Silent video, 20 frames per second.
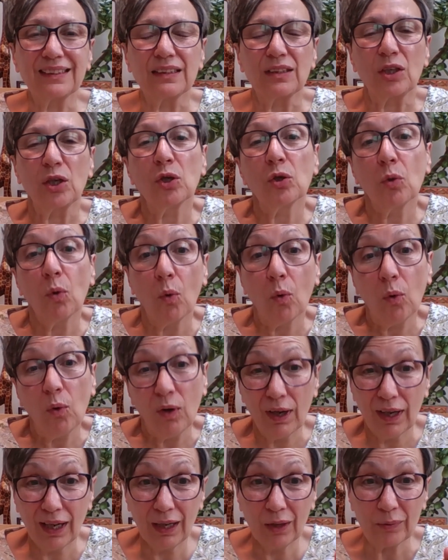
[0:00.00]
glow,
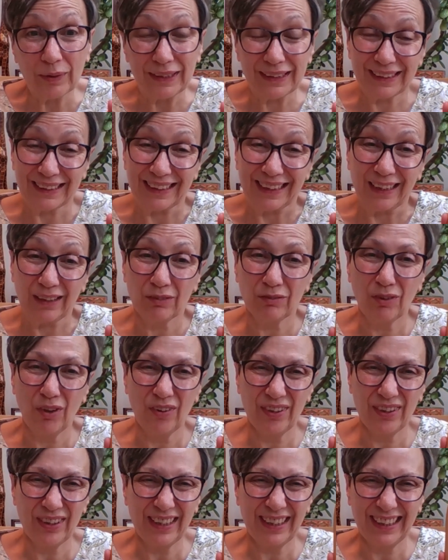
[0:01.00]
I would say, rather
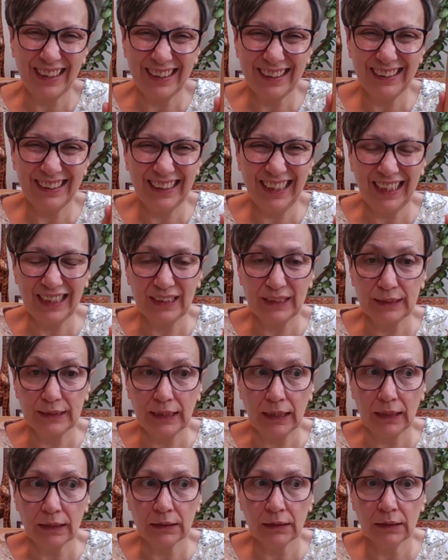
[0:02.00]
than a tan.
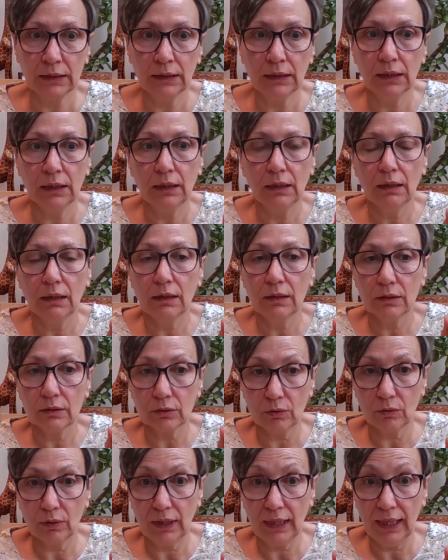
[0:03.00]

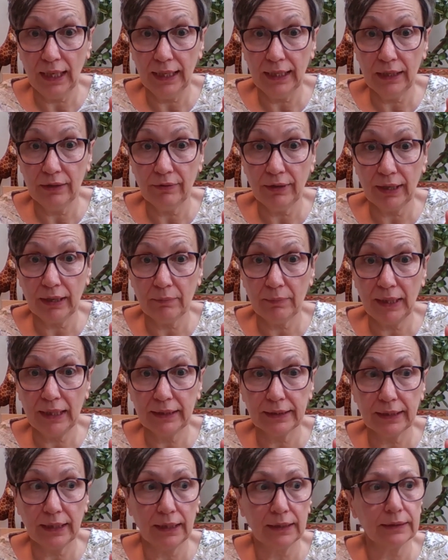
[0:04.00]
So I highly recommend
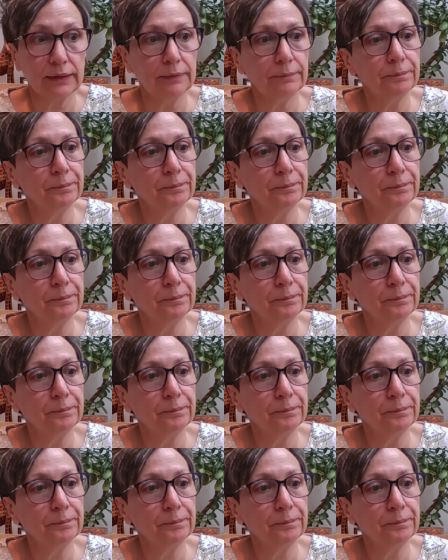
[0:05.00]
that.